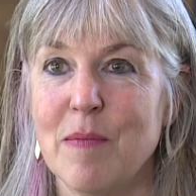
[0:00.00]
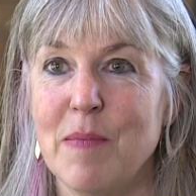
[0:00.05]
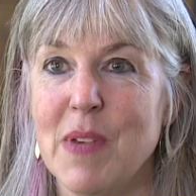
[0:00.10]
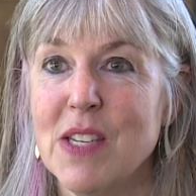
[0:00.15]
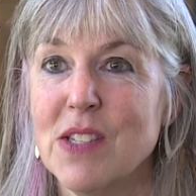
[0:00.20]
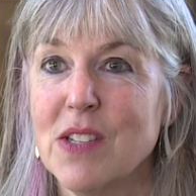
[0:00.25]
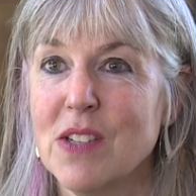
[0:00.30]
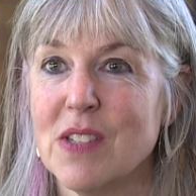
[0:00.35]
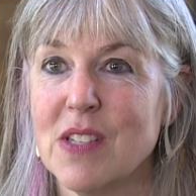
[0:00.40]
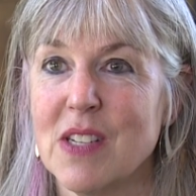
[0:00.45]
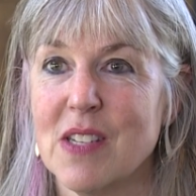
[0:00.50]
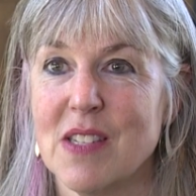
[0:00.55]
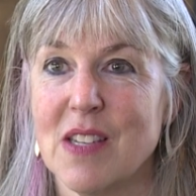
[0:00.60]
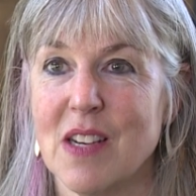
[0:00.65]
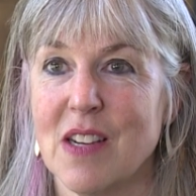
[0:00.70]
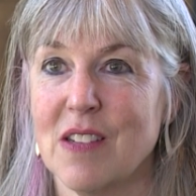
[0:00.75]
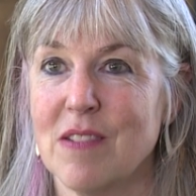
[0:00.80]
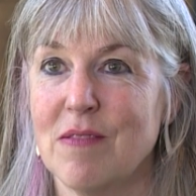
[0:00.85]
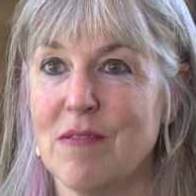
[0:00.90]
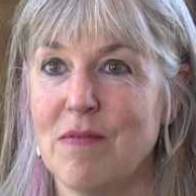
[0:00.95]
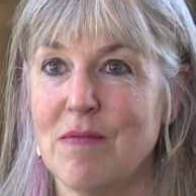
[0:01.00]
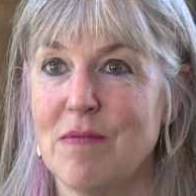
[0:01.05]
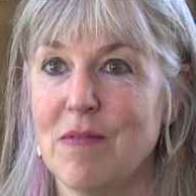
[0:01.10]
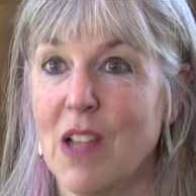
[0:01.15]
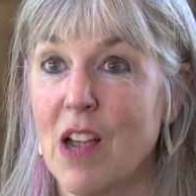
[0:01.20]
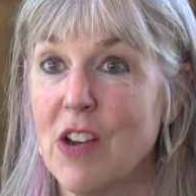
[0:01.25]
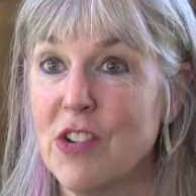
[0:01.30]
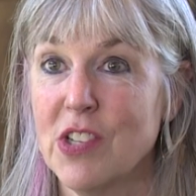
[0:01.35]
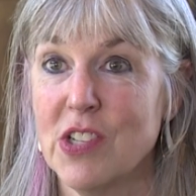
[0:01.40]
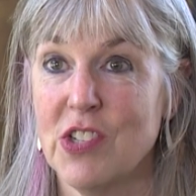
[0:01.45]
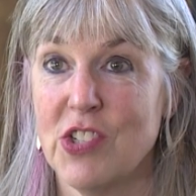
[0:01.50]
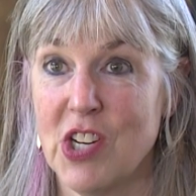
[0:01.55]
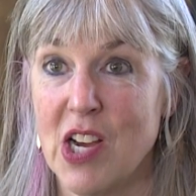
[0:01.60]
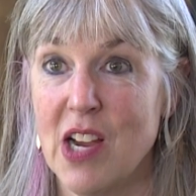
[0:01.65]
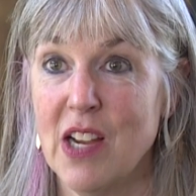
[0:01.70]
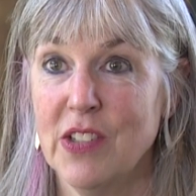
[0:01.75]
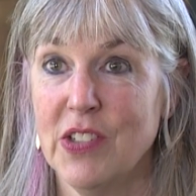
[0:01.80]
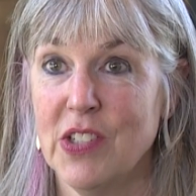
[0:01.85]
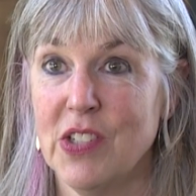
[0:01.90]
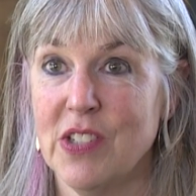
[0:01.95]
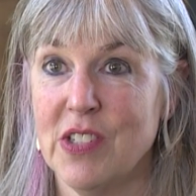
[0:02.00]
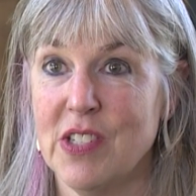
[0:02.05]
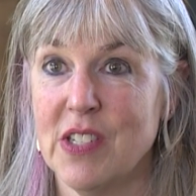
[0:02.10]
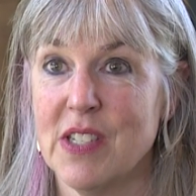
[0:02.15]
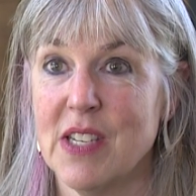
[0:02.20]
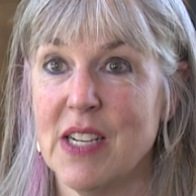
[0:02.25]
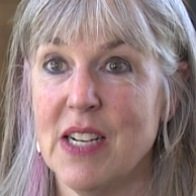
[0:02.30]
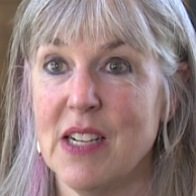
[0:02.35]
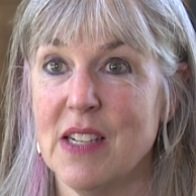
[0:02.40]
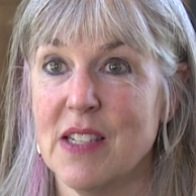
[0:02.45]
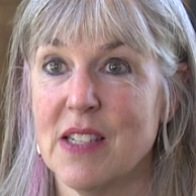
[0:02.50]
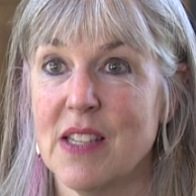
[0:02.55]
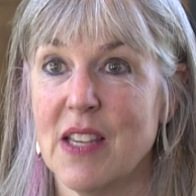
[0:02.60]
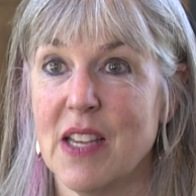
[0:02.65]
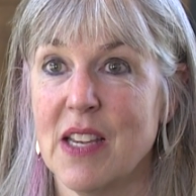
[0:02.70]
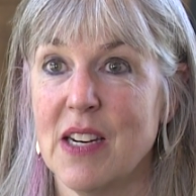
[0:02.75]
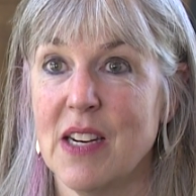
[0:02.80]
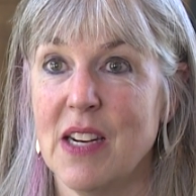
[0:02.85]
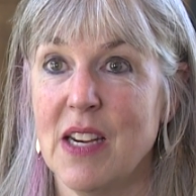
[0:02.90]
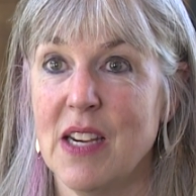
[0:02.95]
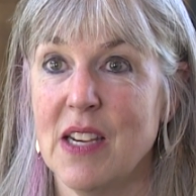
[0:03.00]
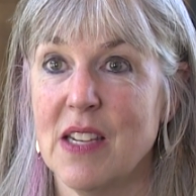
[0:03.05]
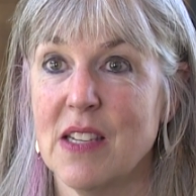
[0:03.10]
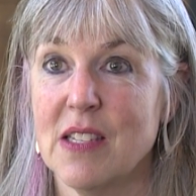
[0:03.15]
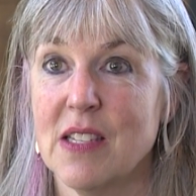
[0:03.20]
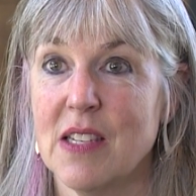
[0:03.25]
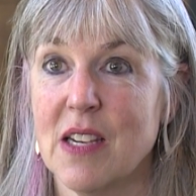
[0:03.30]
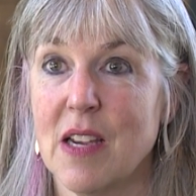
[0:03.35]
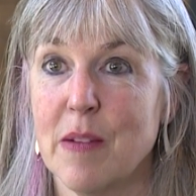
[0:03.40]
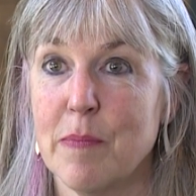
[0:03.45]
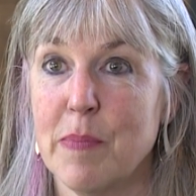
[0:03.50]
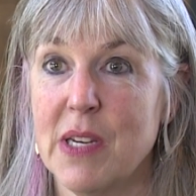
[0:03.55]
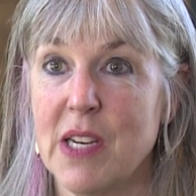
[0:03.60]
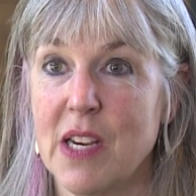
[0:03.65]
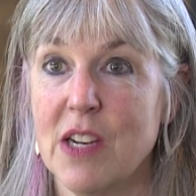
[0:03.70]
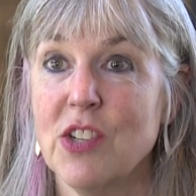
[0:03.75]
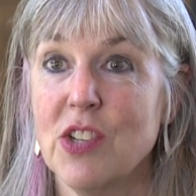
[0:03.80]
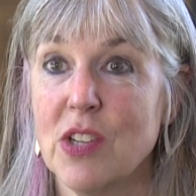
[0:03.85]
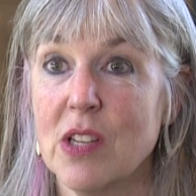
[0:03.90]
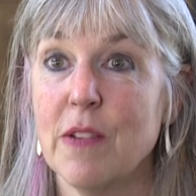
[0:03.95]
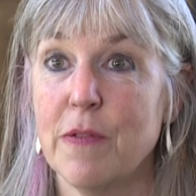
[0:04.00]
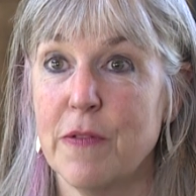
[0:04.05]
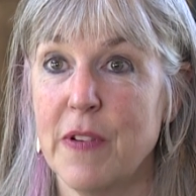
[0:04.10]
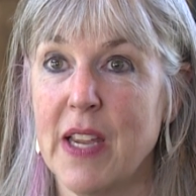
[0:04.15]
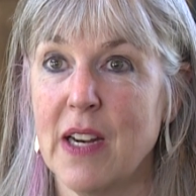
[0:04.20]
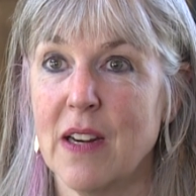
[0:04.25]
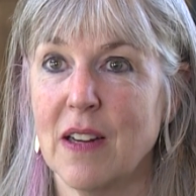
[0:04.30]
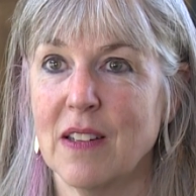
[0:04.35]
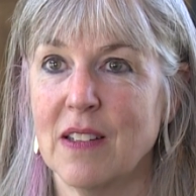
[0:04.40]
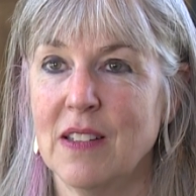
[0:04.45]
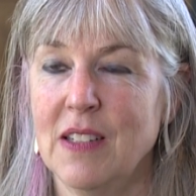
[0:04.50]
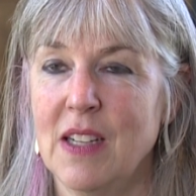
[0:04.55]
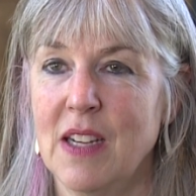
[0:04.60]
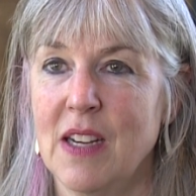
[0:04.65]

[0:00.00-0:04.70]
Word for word: Measles is a largely childhood disease that is uh, potentially fatal.